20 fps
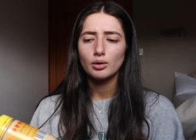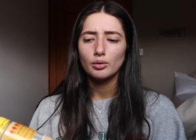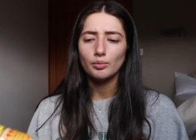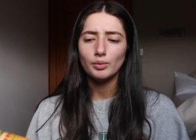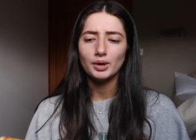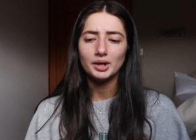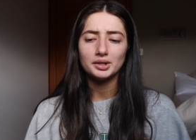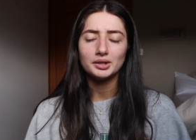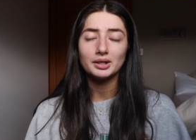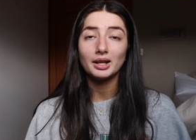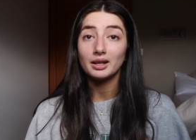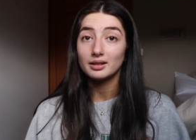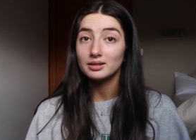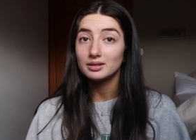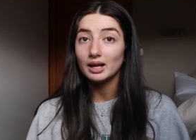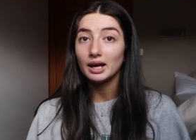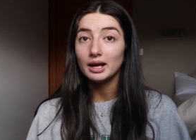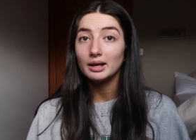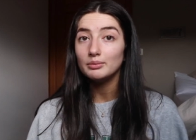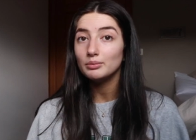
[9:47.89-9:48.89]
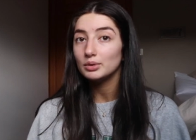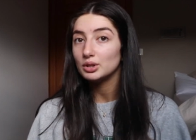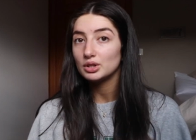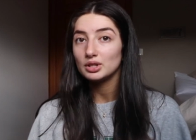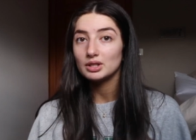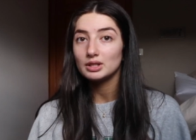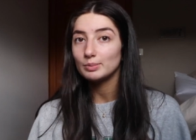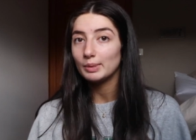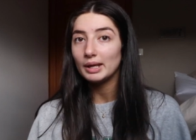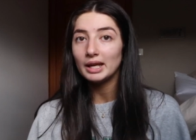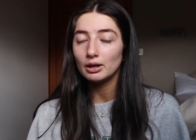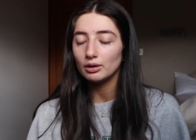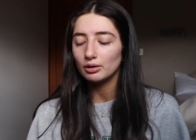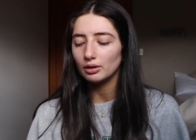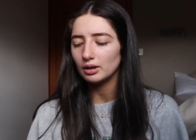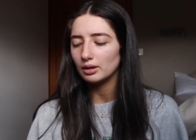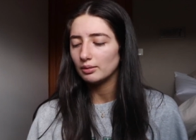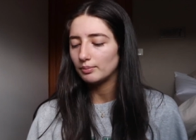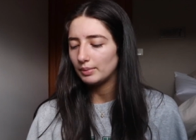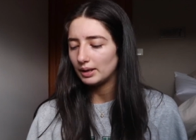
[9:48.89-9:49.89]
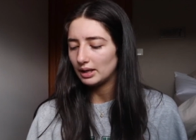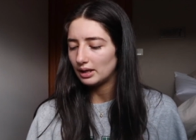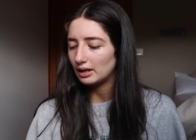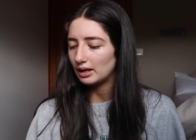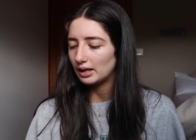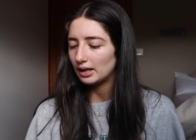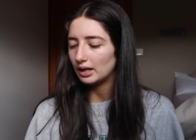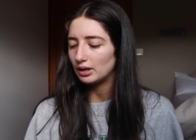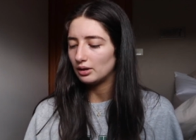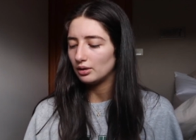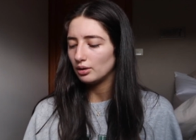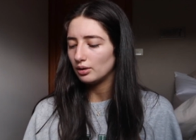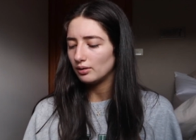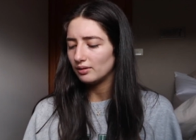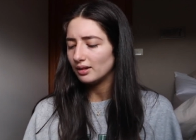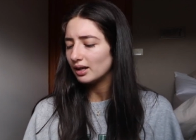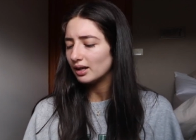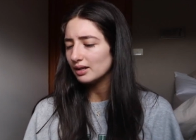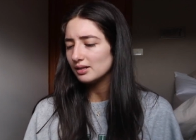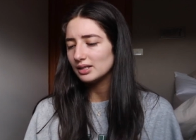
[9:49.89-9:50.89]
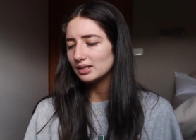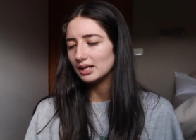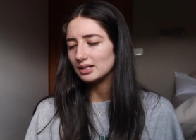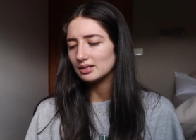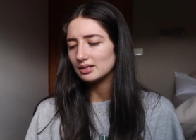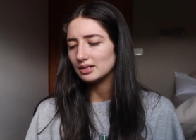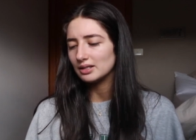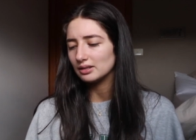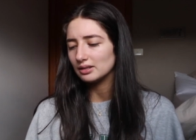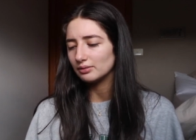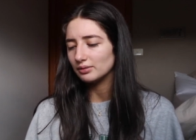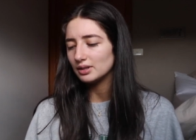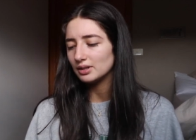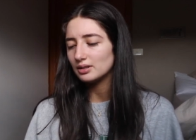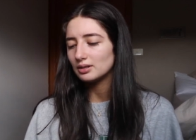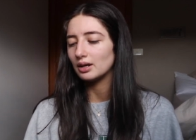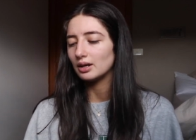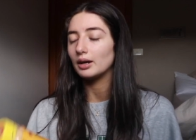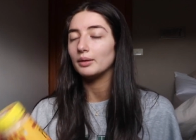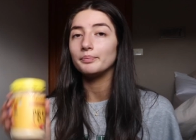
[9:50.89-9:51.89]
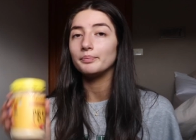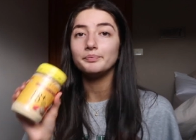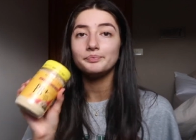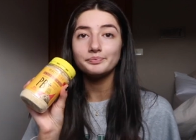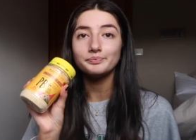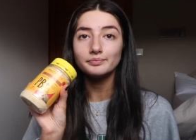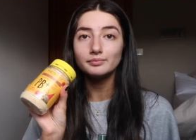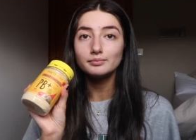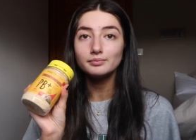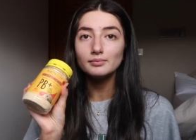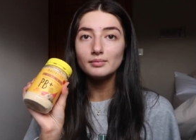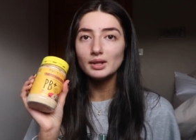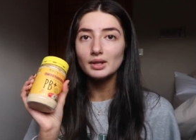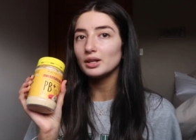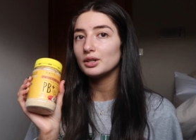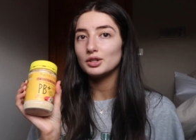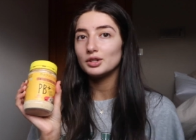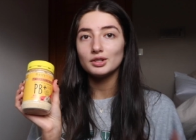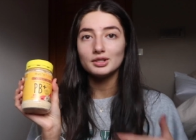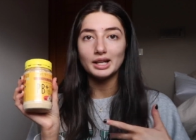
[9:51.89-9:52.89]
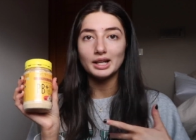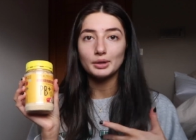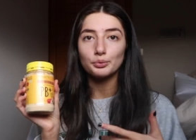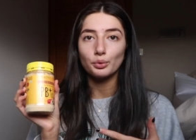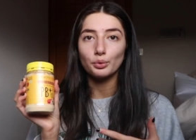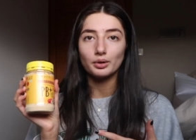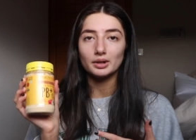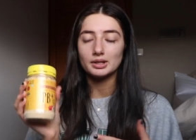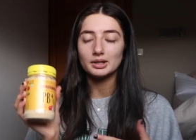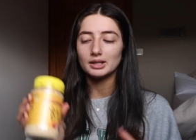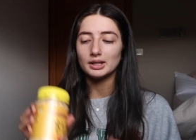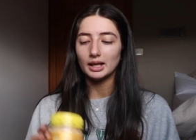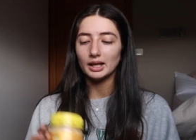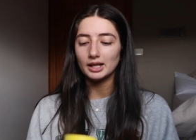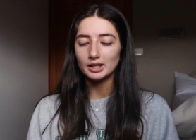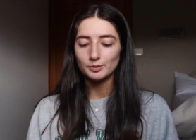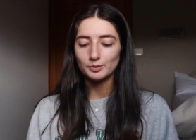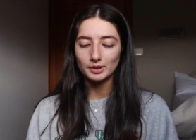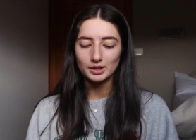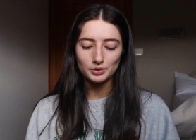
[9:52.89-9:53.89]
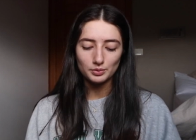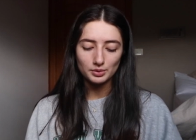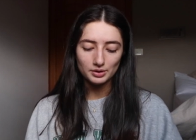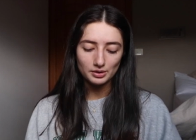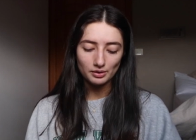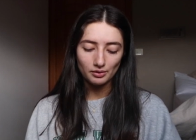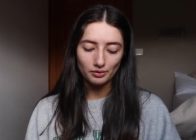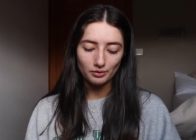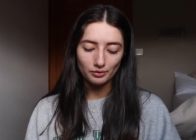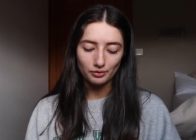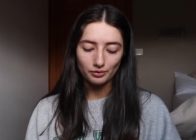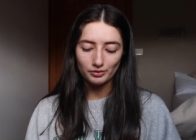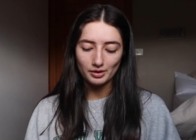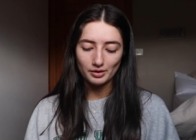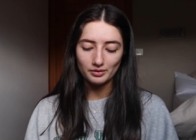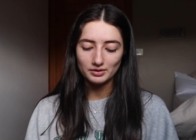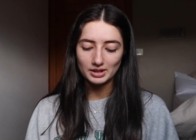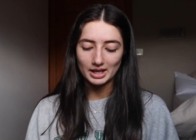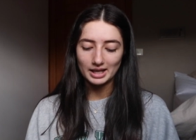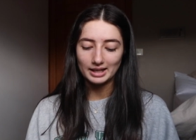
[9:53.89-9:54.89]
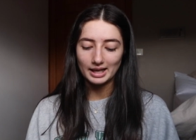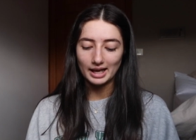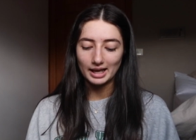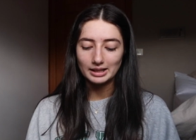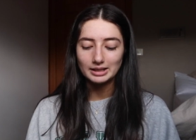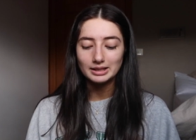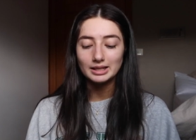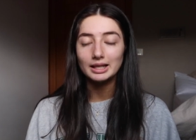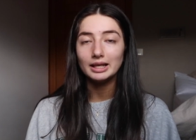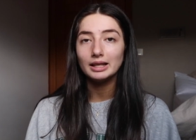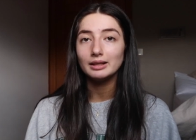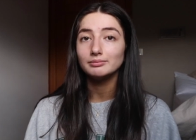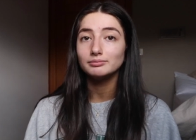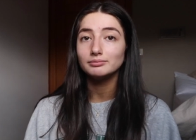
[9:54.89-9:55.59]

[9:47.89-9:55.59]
one last time, which has been good, but like I don't know if they're going to taste any different. So you just add water to these, but this was 15.80.